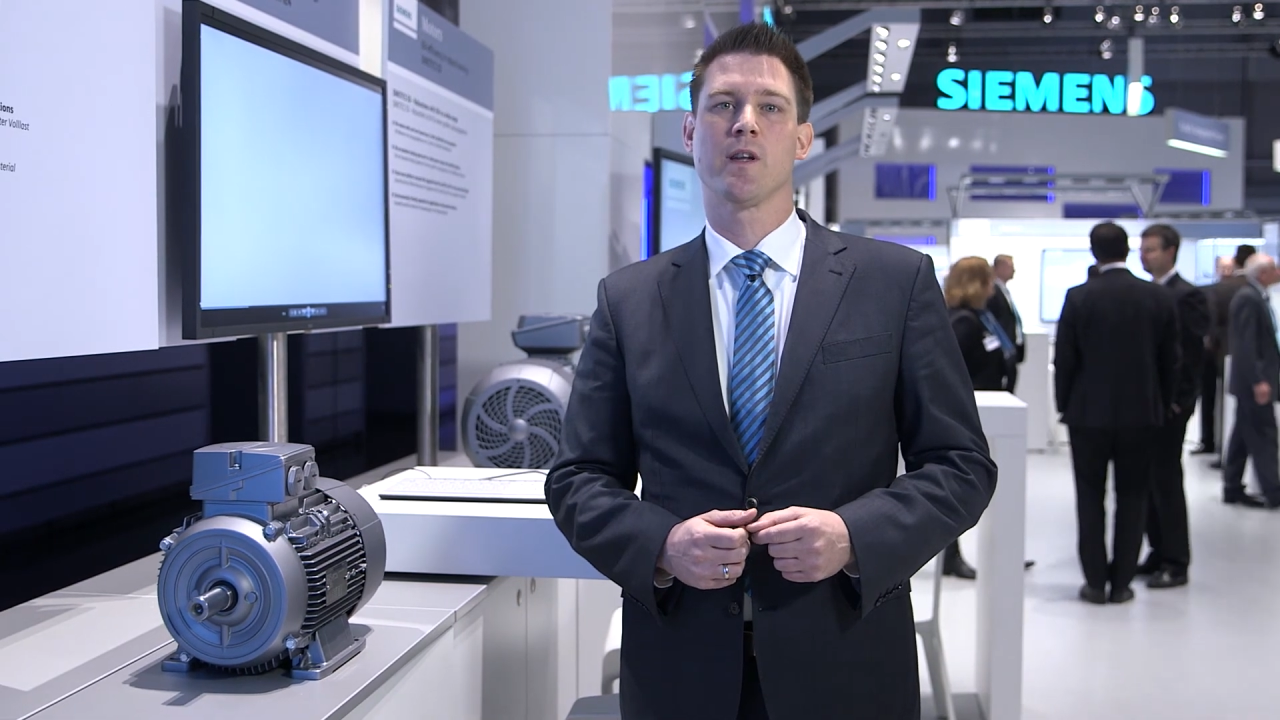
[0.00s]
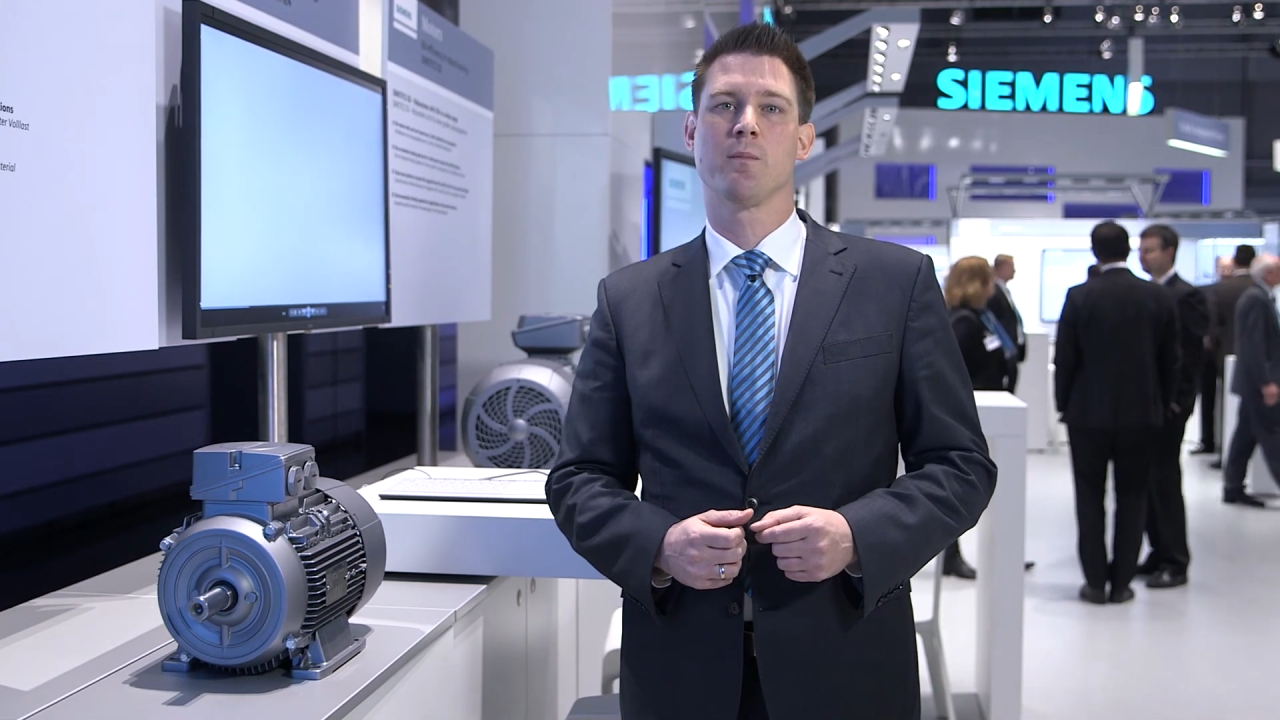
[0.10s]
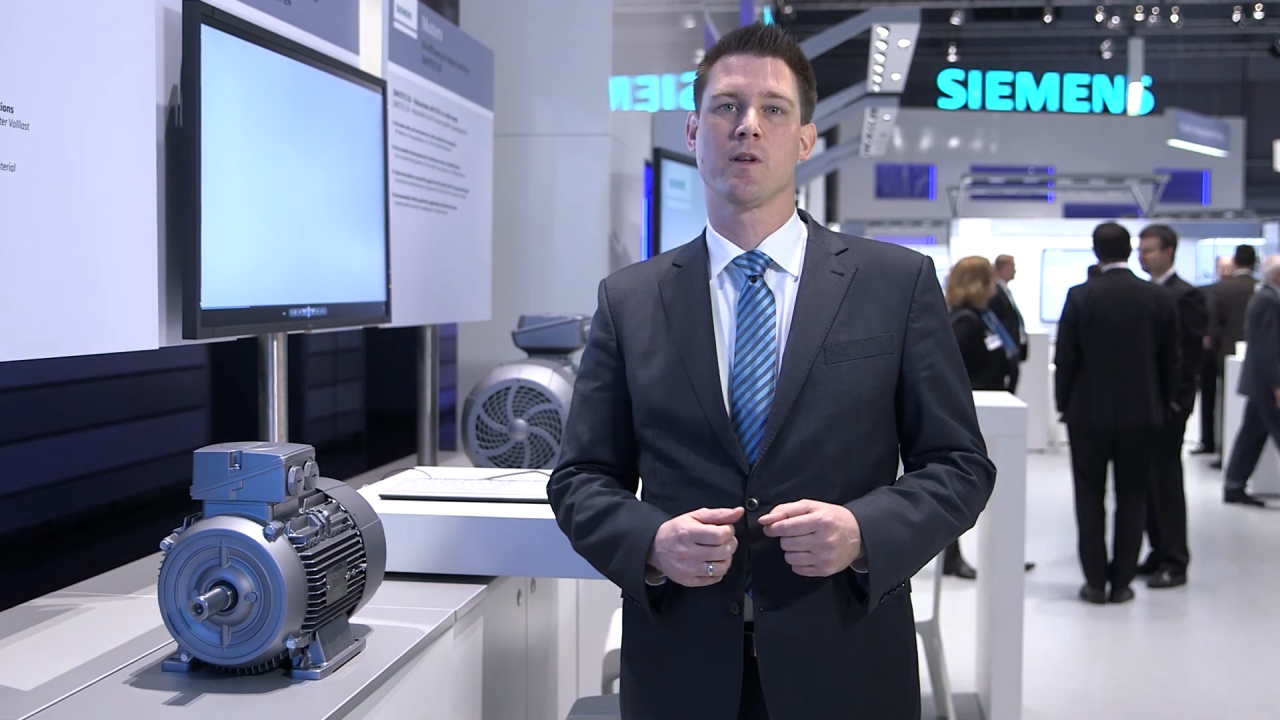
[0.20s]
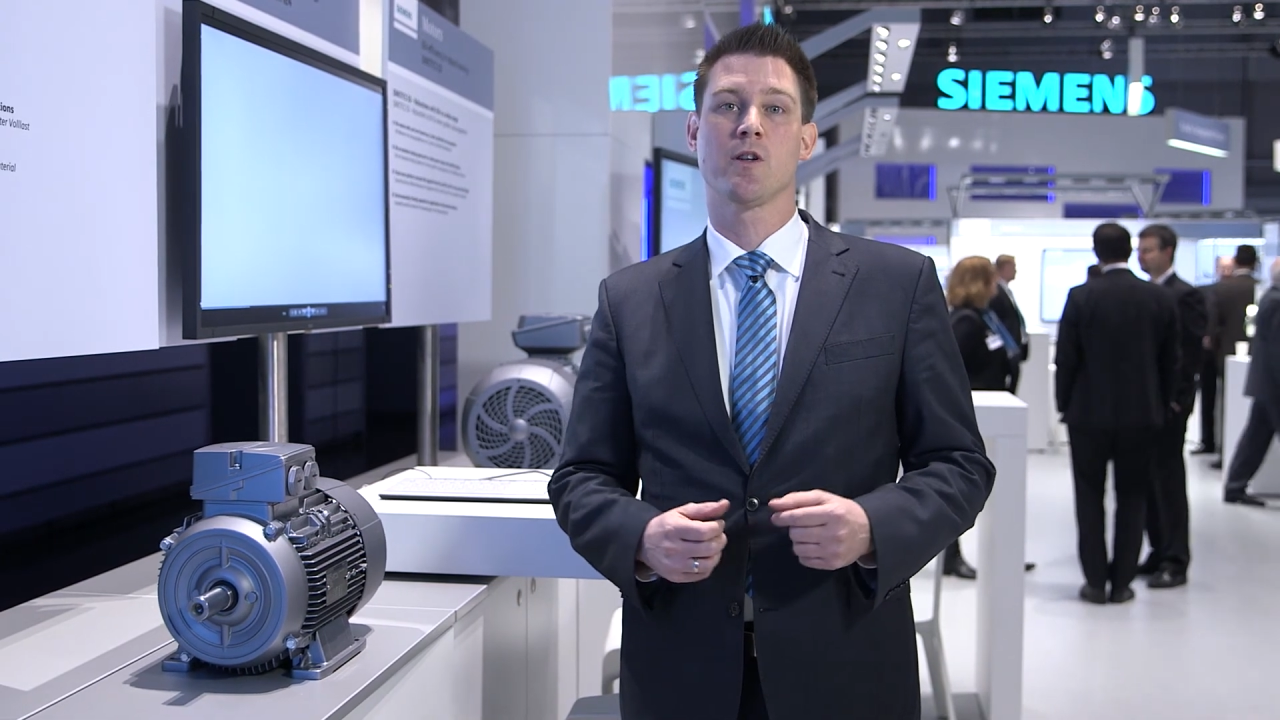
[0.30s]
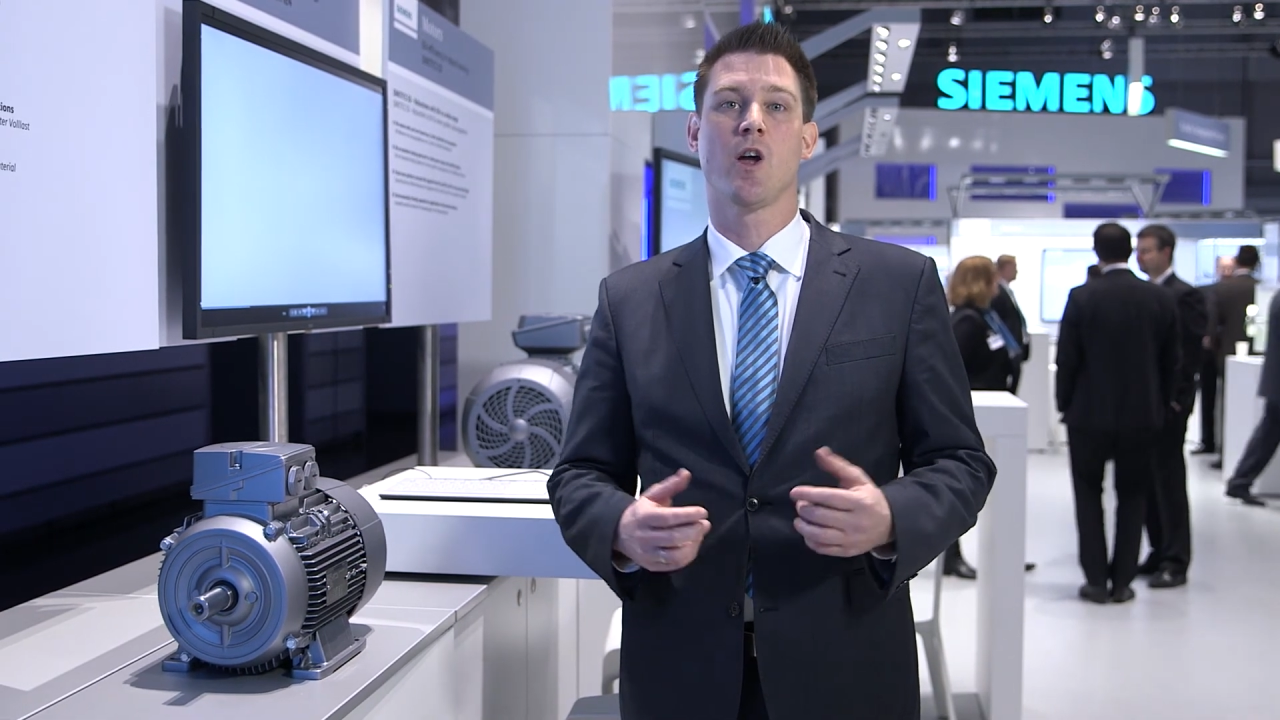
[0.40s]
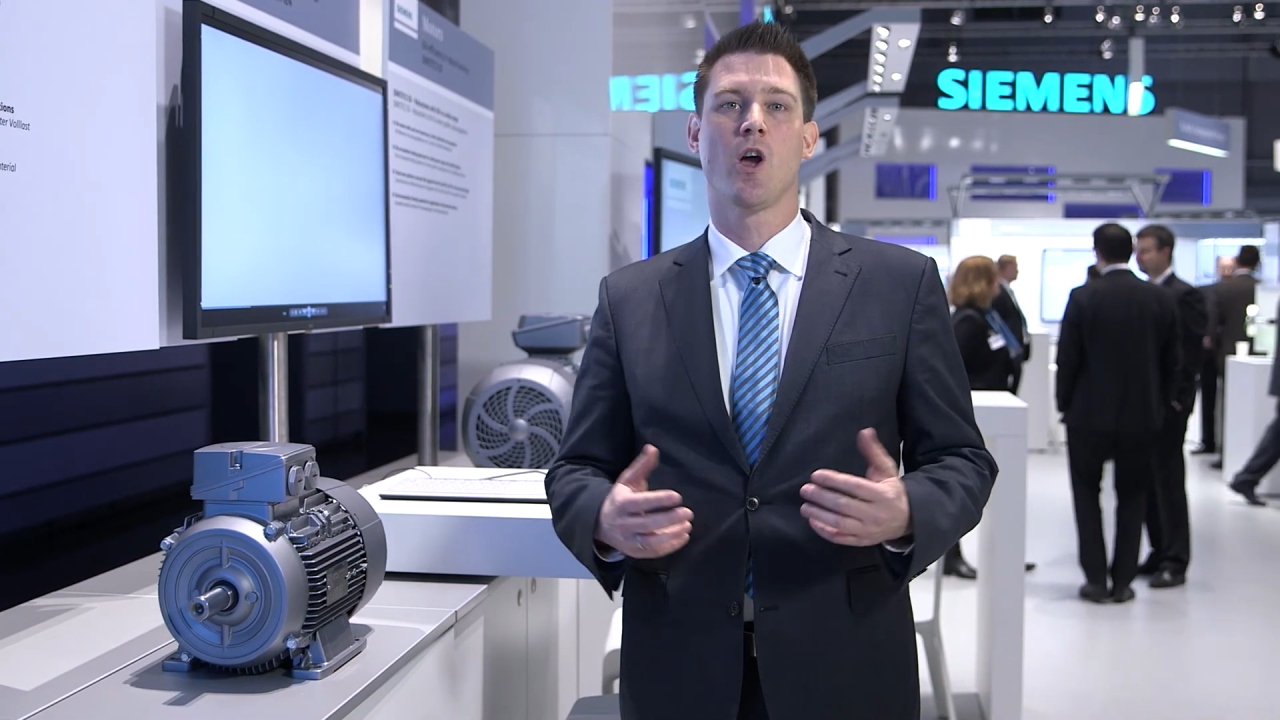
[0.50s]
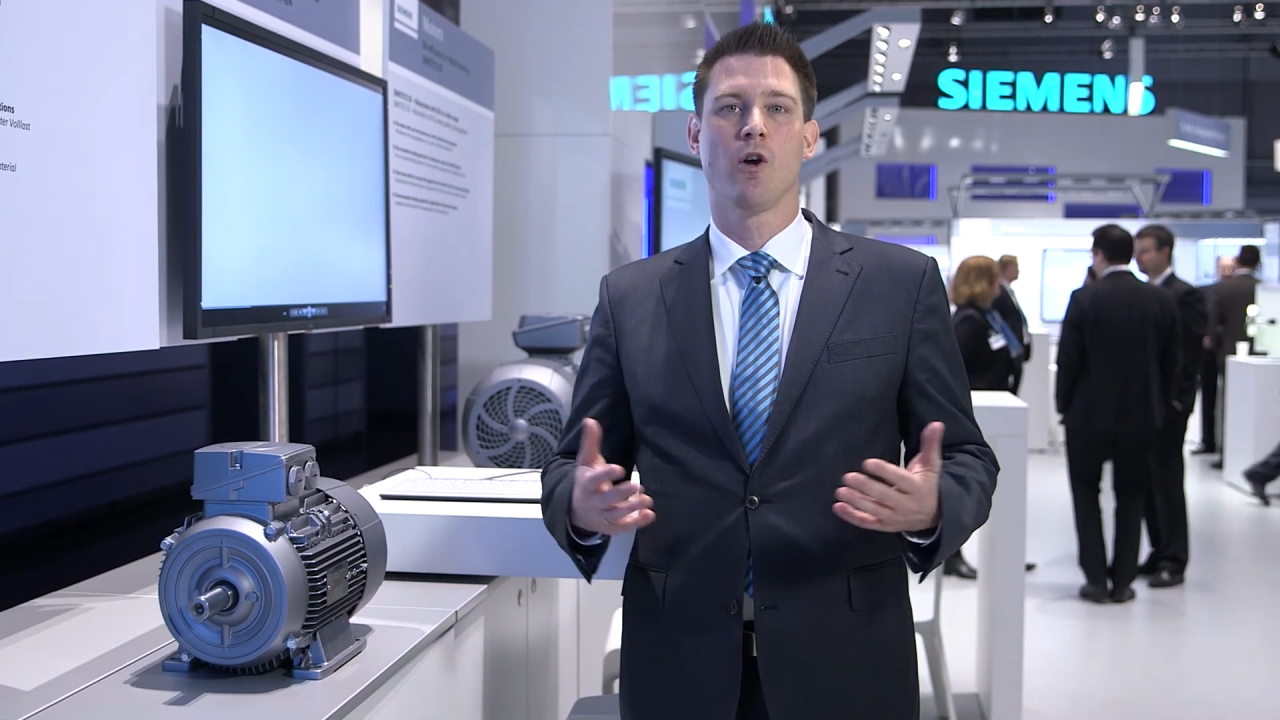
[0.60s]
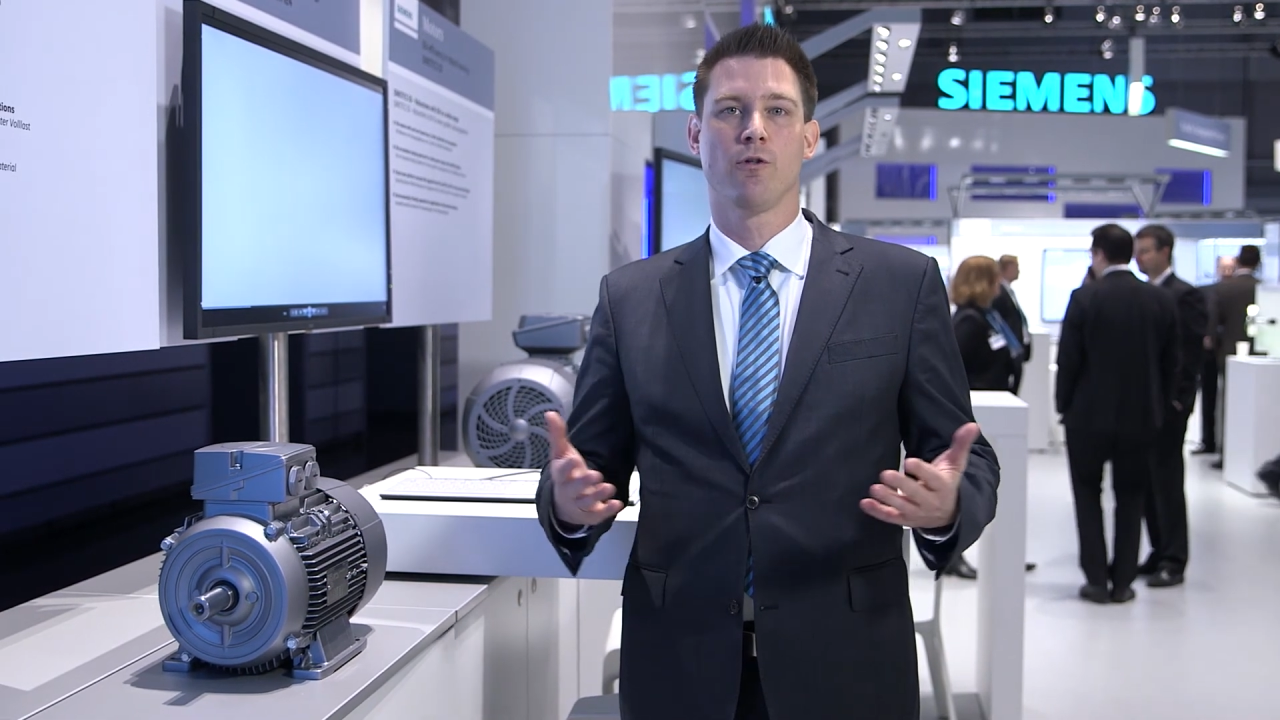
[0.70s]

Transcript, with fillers: you need